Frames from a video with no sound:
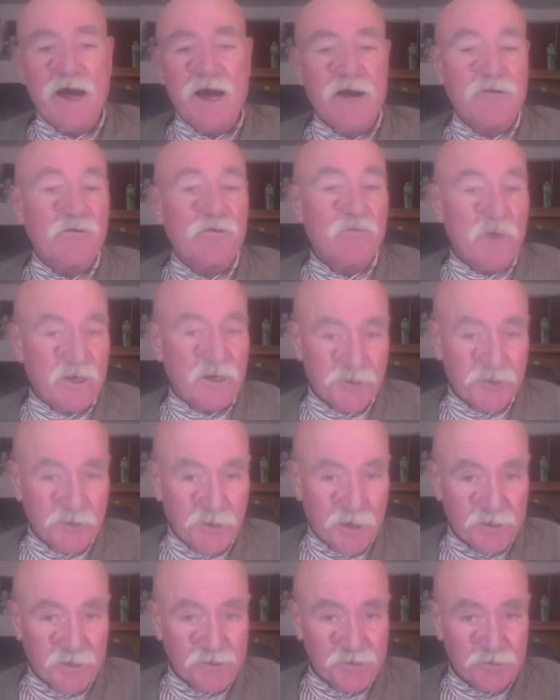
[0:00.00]
Russian
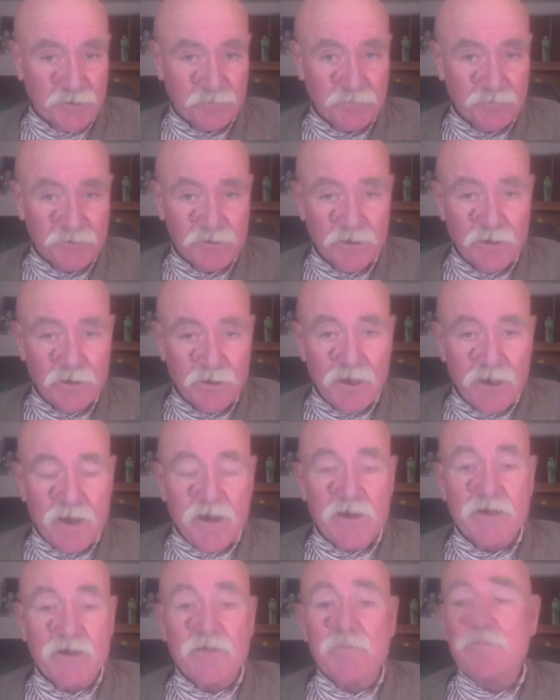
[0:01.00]
customs.
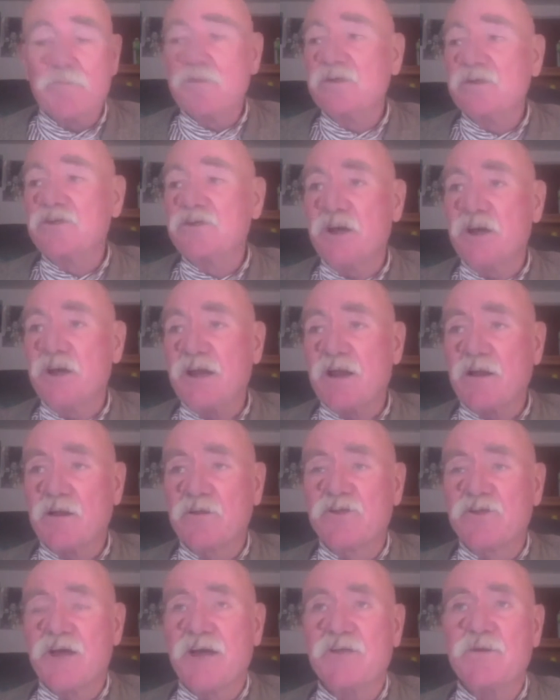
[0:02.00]

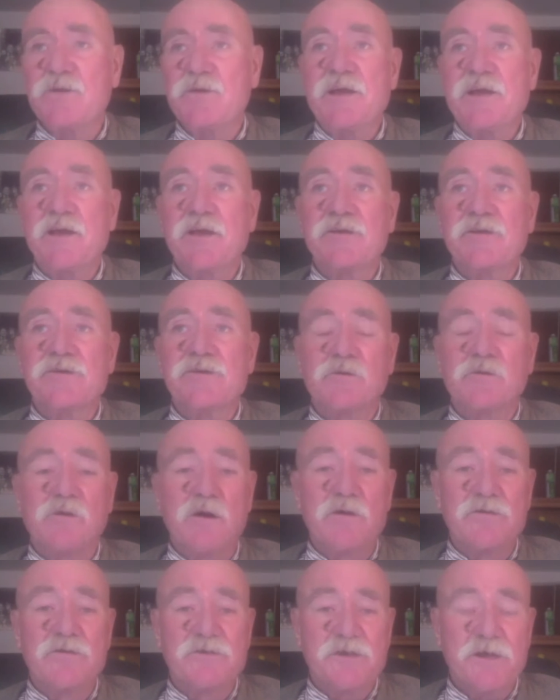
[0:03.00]
Checked me into
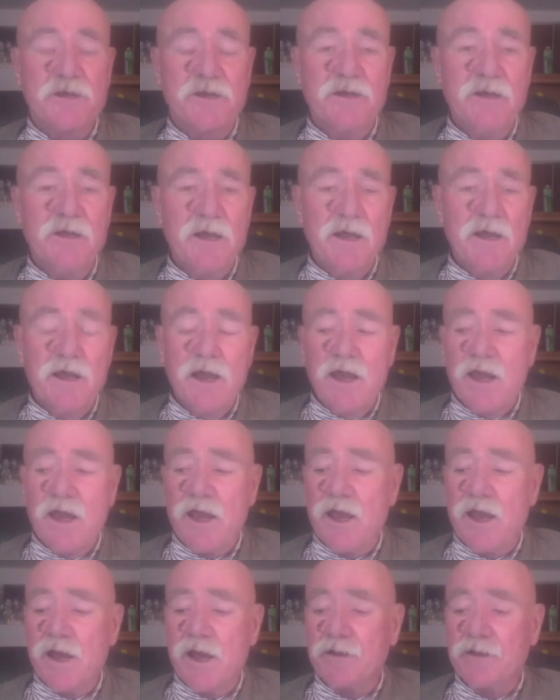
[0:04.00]
Grozny,
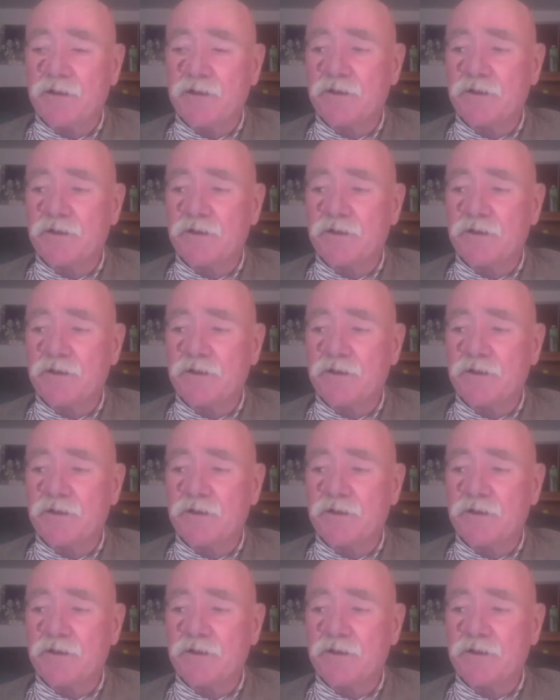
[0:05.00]
and